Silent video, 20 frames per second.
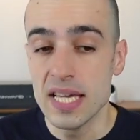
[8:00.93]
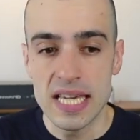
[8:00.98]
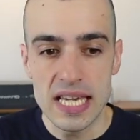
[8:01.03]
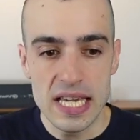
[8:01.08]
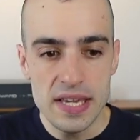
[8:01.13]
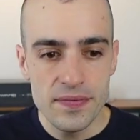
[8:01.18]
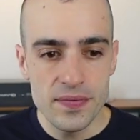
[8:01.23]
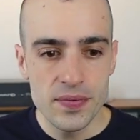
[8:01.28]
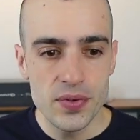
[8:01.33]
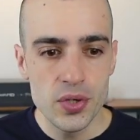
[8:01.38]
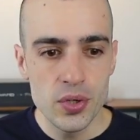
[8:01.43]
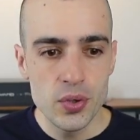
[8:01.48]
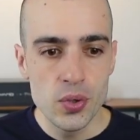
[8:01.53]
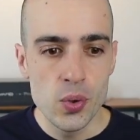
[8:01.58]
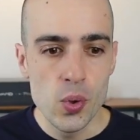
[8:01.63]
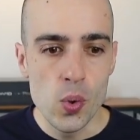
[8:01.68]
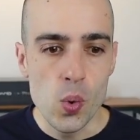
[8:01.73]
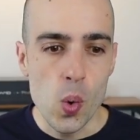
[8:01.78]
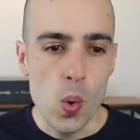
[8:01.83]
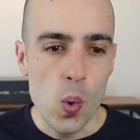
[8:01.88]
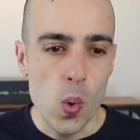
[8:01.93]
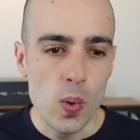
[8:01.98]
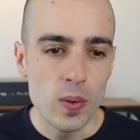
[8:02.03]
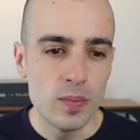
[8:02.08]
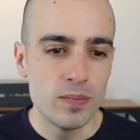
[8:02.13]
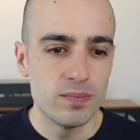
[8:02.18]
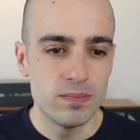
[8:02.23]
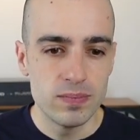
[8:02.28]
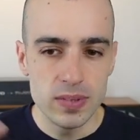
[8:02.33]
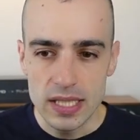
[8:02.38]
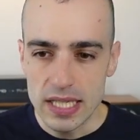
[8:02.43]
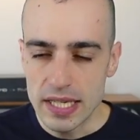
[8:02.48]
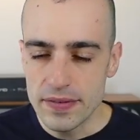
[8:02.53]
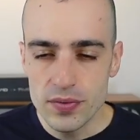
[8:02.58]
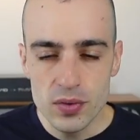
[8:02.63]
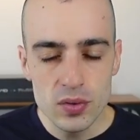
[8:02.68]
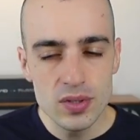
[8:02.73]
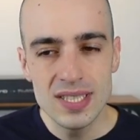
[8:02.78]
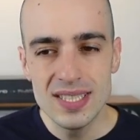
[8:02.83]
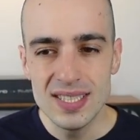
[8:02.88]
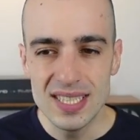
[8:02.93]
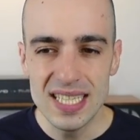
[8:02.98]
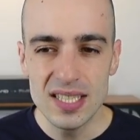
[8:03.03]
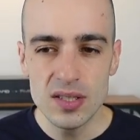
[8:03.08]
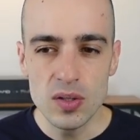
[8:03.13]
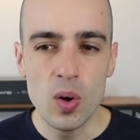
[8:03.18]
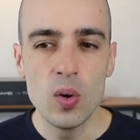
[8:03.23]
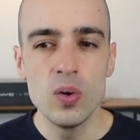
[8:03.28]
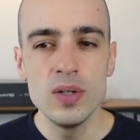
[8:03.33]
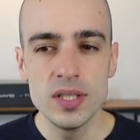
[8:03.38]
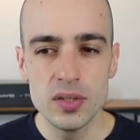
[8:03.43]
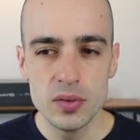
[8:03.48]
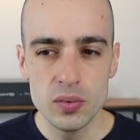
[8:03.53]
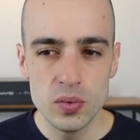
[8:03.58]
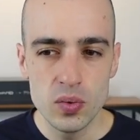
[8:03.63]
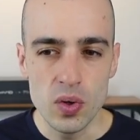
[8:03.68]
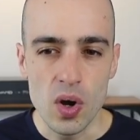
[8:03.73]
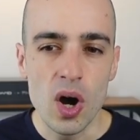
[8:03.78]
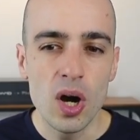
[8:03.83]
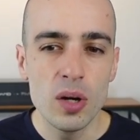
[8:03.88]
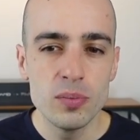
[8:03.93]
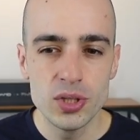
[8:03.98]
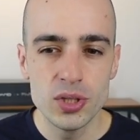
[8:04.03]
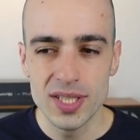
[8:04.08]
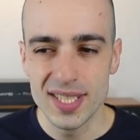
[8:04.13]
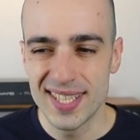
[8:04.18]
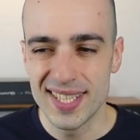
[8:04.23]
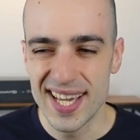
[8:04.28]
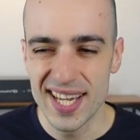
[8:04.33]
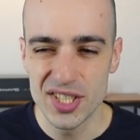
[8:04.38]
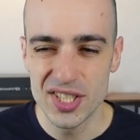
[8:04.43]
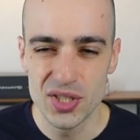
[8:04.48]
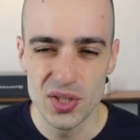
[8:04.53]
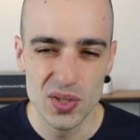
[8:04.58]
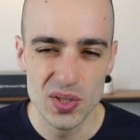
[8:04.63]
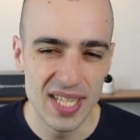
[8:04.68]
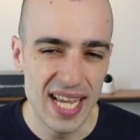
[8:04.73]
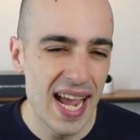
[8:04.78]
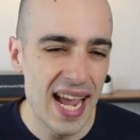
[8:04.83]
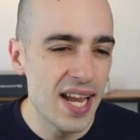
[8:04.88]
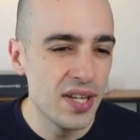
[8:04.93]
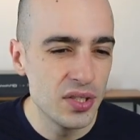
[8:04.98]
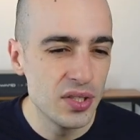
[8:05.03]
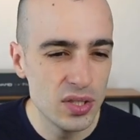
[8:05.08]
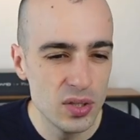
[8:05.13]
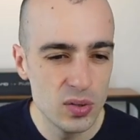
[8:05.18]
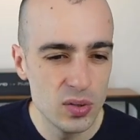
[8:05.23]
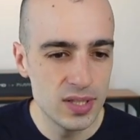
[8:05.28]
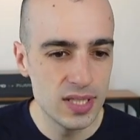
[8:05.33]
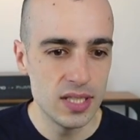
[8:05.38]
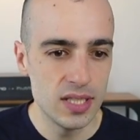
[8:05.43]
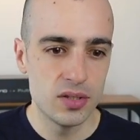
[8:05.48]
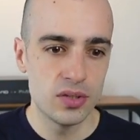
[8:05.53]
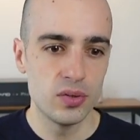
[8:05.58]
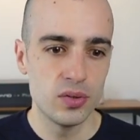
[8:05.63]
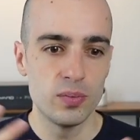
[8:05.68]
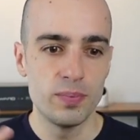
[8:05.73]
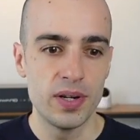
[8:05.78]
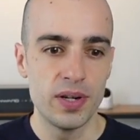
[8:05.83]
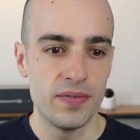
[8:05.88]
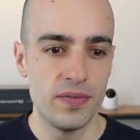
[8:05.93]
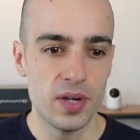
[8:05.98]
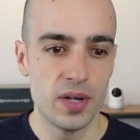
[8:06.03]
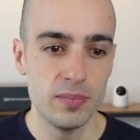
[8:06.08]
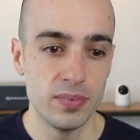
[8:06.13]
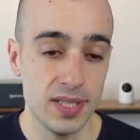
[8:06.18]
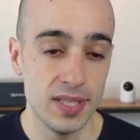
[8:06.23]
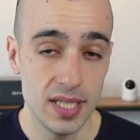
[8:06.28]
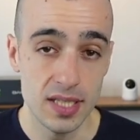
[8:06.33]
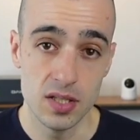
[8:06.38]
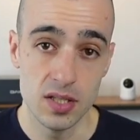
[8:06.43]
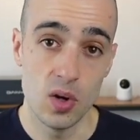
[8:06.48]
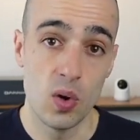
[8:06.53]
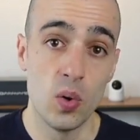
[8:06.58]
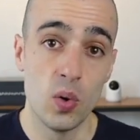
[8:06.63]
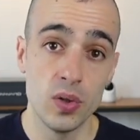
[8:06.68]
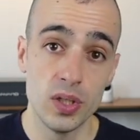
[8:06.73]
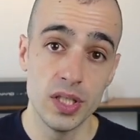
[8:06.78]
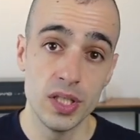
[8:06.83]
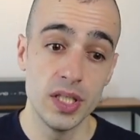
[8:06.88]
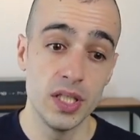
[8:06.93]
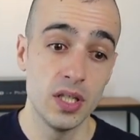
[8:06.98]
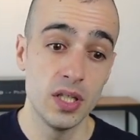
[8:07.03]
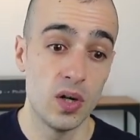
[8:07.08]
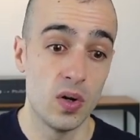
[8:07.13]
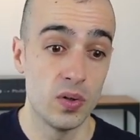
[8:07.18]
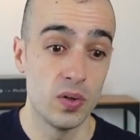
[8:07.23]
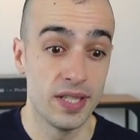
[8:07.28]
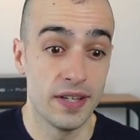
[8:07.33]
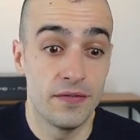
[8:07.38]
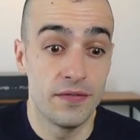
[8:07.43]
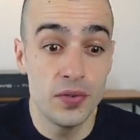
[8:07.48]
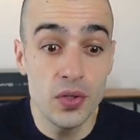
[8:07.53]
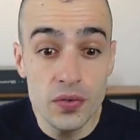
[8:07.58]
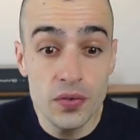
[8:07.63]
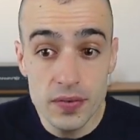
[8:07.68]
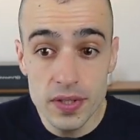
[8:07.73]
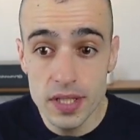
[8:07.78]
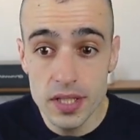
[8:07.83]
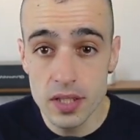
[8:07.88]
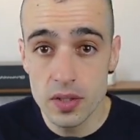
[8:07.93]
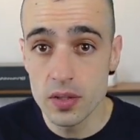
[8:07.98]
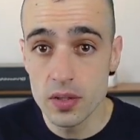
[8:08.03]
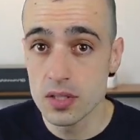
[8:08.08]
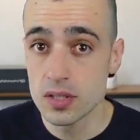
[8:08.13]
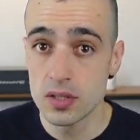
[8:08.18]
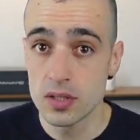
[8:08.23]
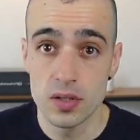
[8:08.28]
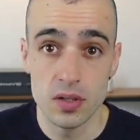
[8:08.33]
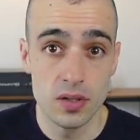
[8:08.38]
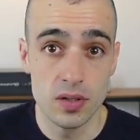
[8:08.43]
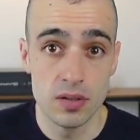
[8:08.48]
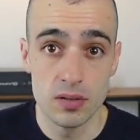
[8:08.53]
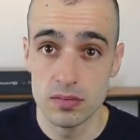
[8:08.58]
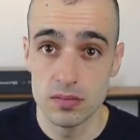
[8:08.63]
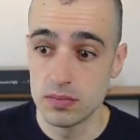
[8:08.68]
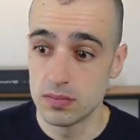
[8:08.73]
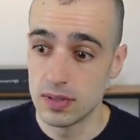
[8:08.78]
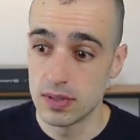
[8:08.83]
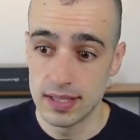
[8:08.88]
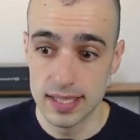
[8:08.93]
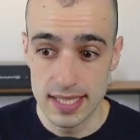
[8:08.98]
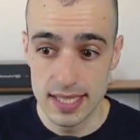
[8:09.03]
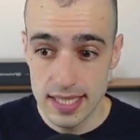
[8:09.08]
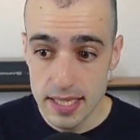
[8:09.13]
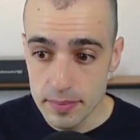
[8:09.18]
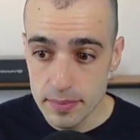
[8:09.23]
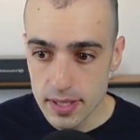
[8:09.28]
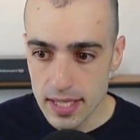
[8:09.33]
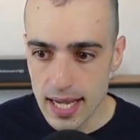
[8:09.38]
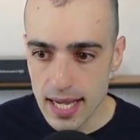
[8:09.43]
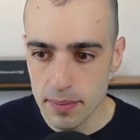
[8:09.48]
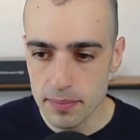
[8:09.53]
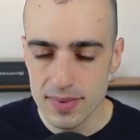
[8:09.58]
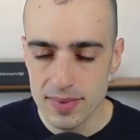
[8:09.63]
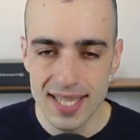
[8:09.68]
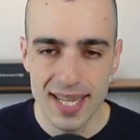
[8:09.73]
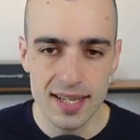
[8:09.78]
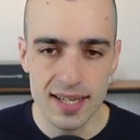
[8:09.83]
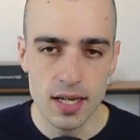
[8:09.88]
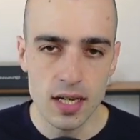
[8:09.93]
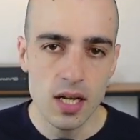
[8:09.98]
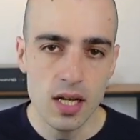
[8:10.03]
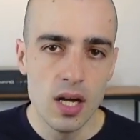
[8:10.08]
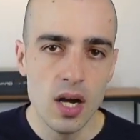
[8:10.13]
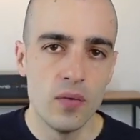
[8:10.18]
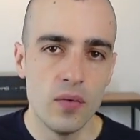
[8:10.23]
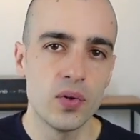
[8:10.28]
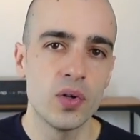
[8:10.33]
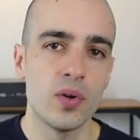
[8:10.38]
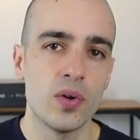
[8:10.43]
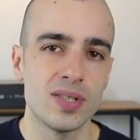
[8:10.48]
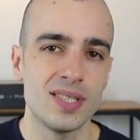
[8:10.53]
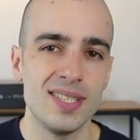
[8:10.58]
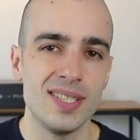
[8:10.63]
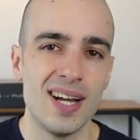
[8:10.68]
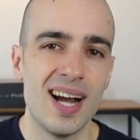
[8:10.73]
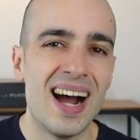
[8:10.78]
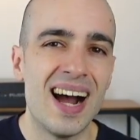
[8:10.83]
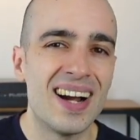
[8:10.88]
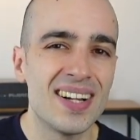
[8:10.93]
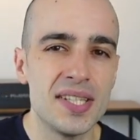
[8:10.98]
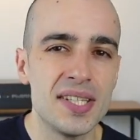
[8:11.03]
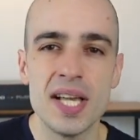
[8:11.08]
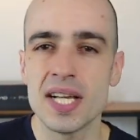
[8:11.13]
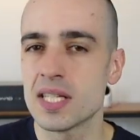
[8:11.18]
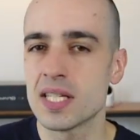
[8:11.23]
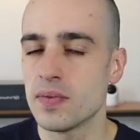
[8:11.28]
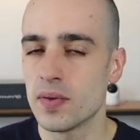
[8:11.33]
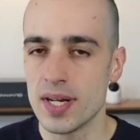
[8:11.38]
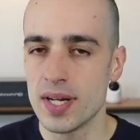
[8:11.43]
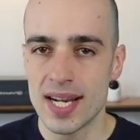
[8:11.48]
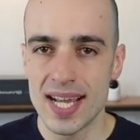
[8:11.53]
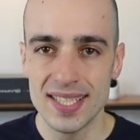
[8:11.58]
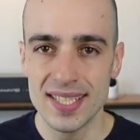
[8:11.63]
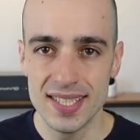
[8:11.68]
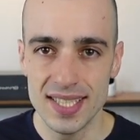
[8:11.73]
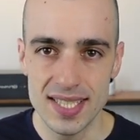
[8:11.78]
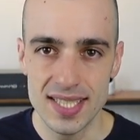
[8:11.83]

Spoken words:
if you need only to do object detection and you need to perform this only on a few videos or at the same time, then of course the RTX 4090